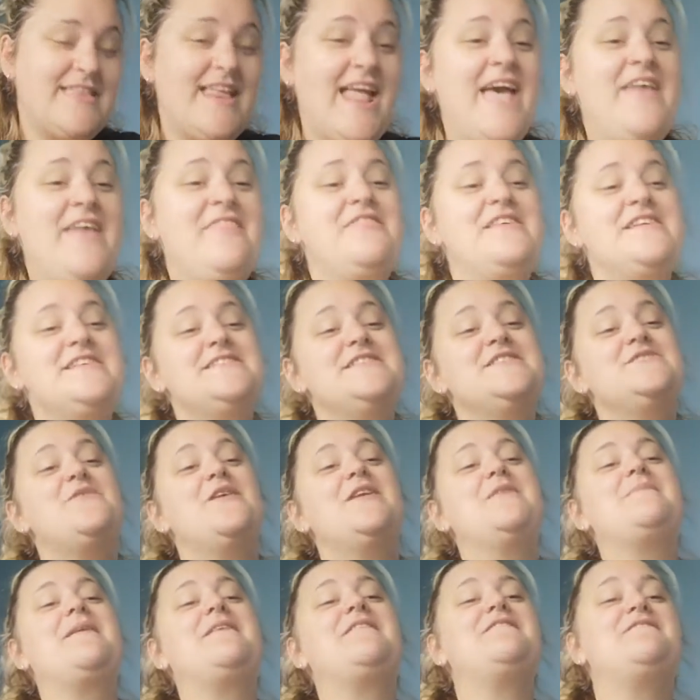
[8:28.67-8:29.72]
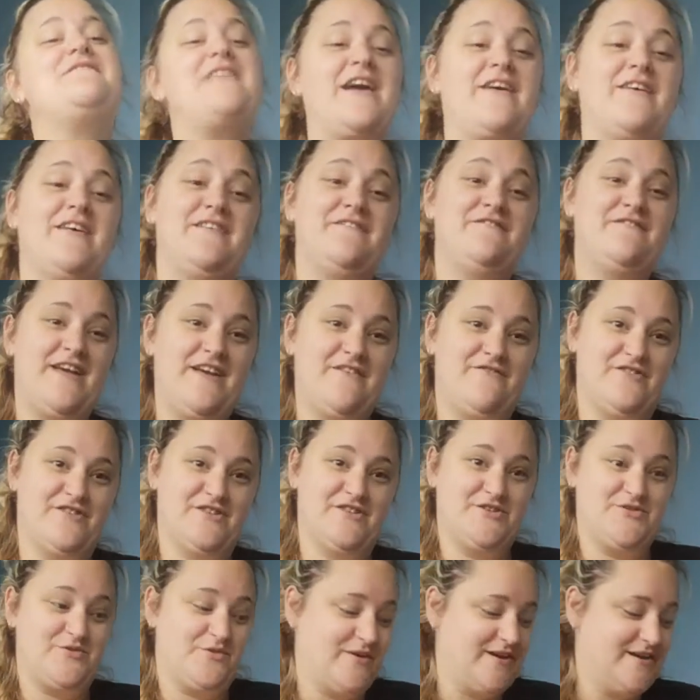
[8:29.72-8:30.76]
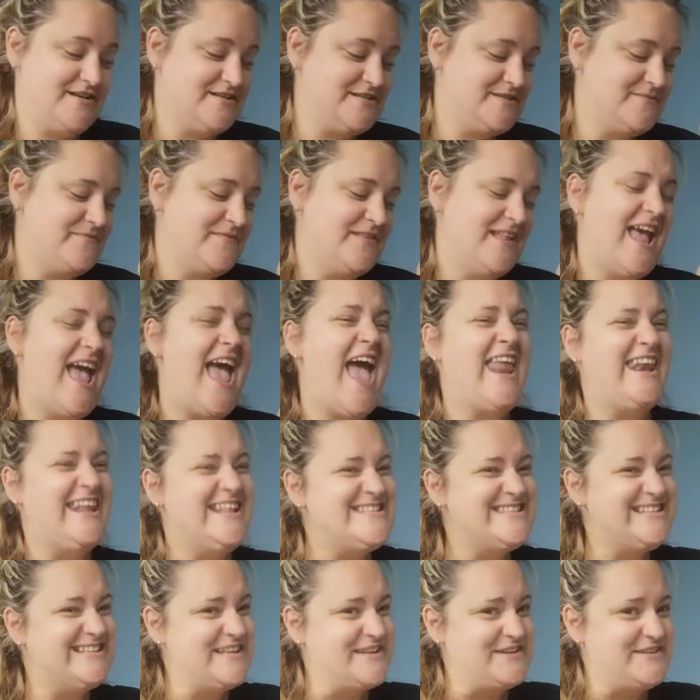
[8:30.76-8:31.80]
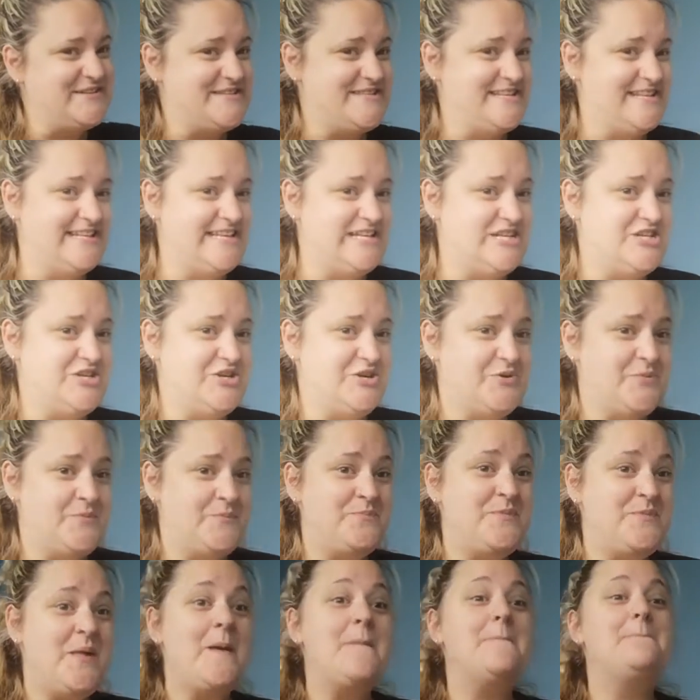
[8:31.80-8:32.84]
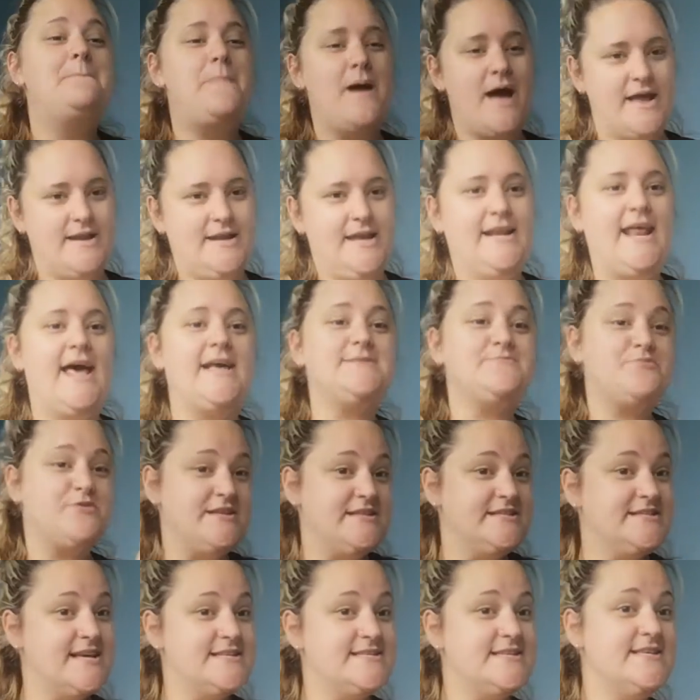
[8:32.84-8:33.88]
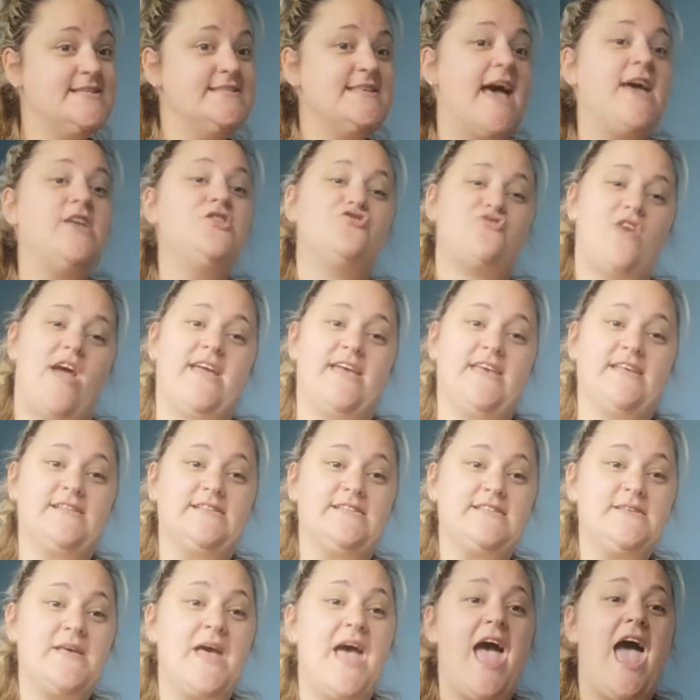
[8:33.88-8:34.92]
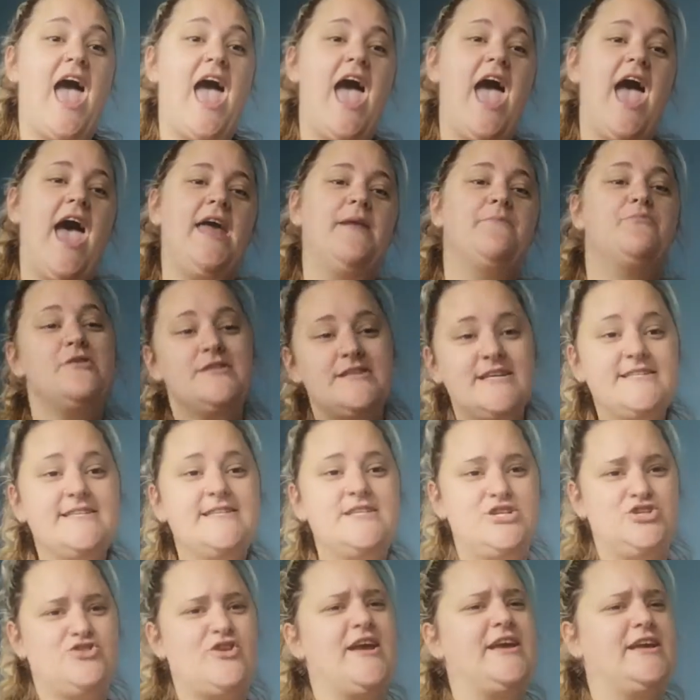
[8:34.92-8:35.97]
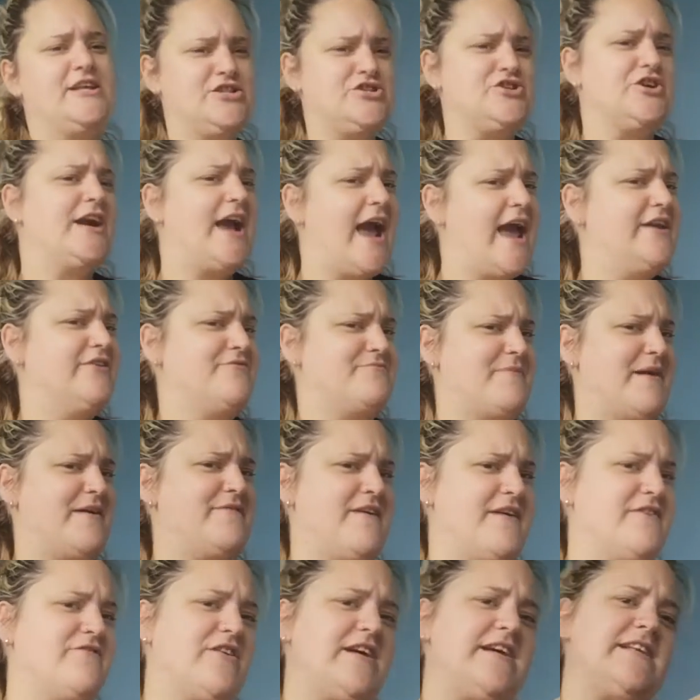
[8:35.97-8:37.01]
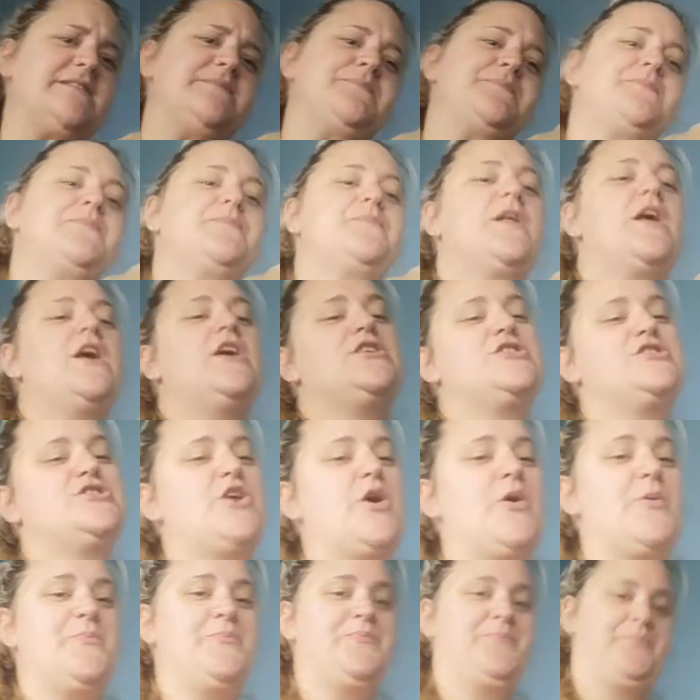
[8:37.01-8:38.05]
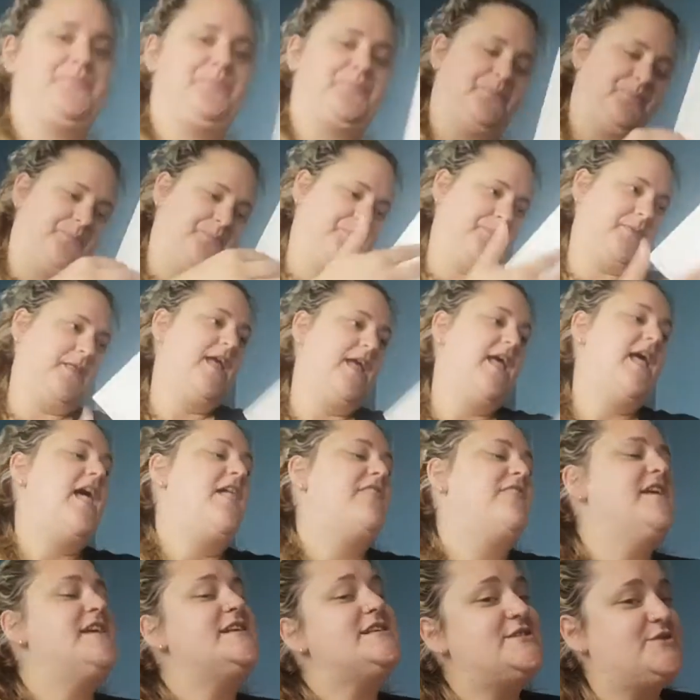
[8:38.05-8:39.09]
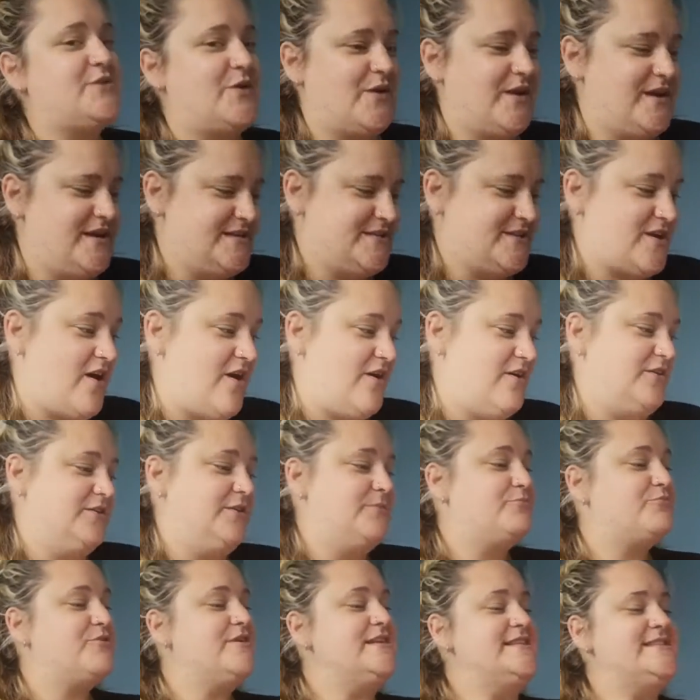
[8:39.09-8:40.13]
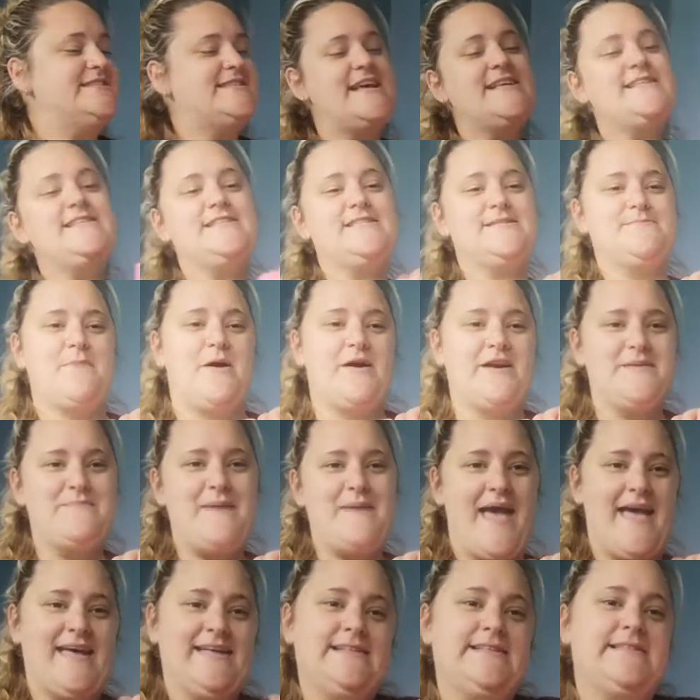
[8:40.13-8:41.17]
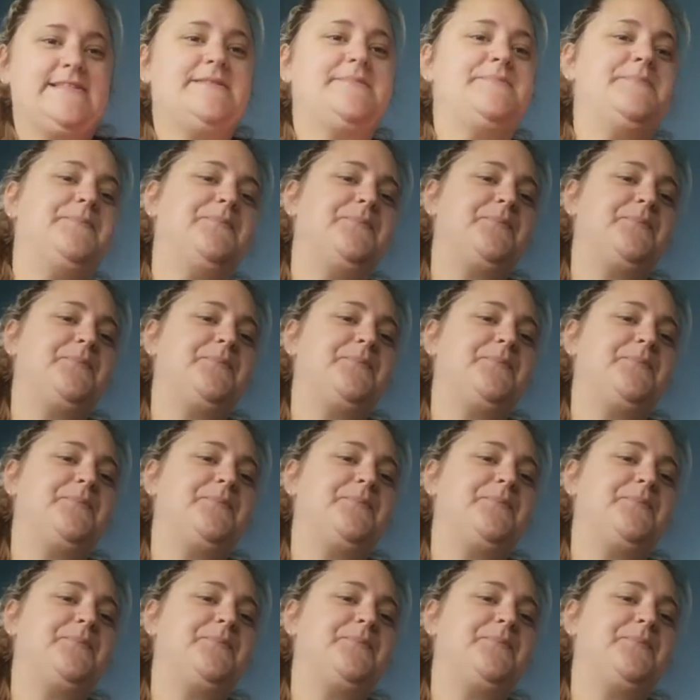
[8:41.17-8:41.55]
and this is one of my very favorite stories, and it's a little silly too, but it has princesses and dragons, and princesses and dragons are kind of my favorite. So, this story is called Princess Smartypants.